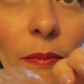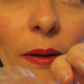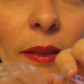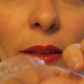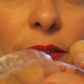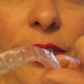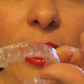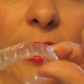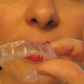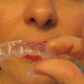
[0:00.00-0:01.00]
But they're
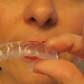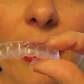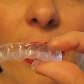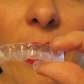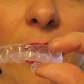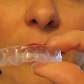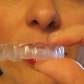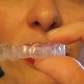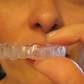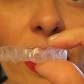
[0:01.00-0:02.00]
just
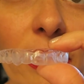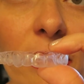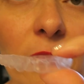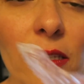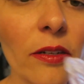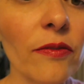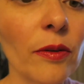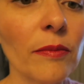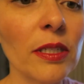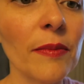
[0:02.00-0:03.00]
trays that are
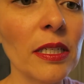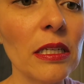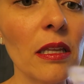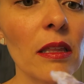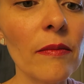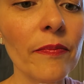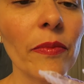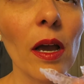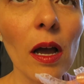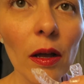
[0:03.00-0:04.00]
formed to my teeth.
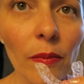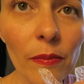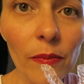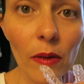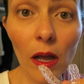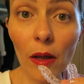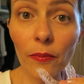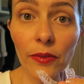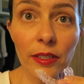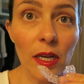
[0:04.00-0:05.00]
I'll
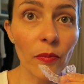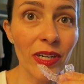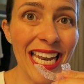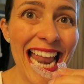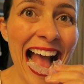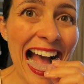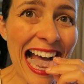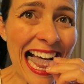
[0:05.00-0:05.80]
put the top one in.